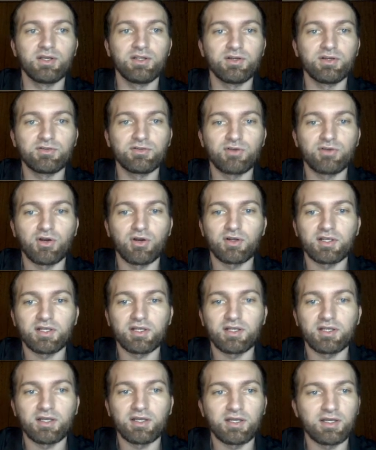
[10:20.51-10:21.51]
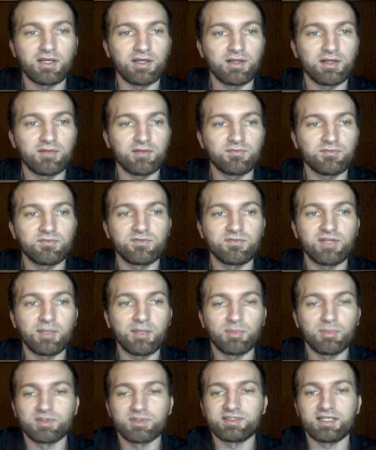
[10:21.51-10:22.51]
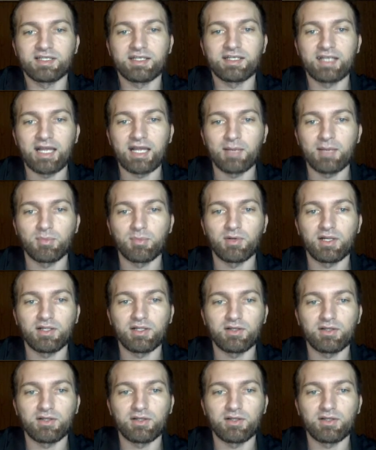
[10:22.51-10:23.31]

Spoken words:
you're talking a 10% cap rate.